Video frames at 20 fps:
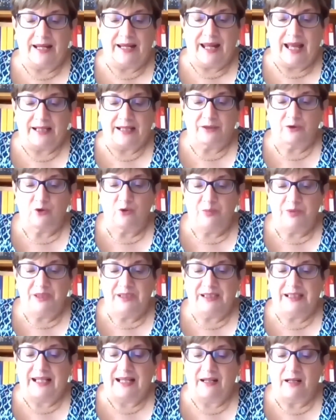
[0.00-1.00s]
an act to
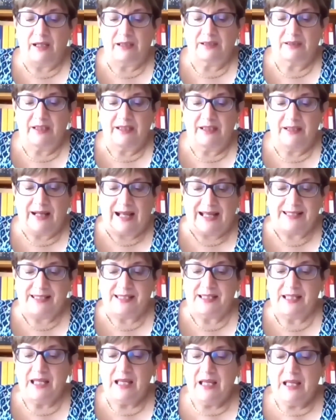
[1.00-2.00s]
be
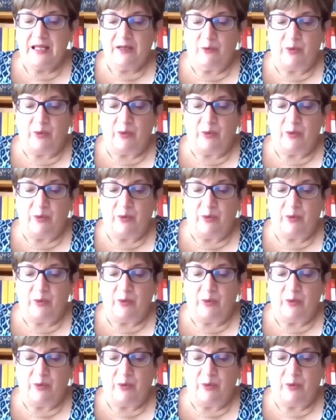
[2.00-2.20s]
characterized